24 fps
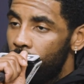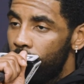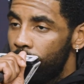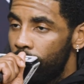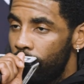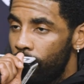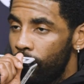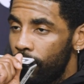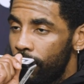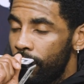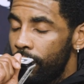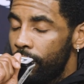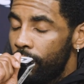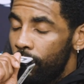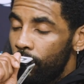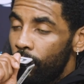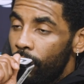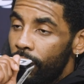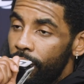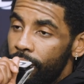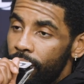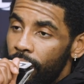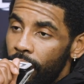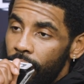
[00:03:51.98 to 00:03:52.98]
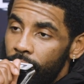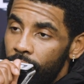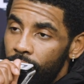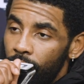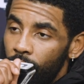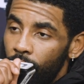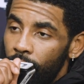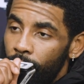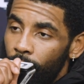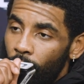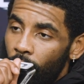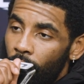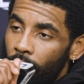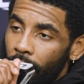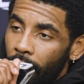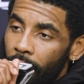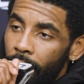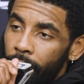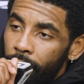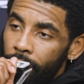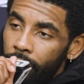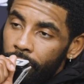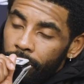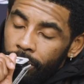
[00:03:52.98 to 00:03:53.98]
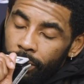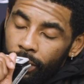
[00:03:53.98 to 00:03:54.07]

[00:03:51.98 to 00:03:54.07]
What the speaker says: They're willing to do what it takes to win ball games,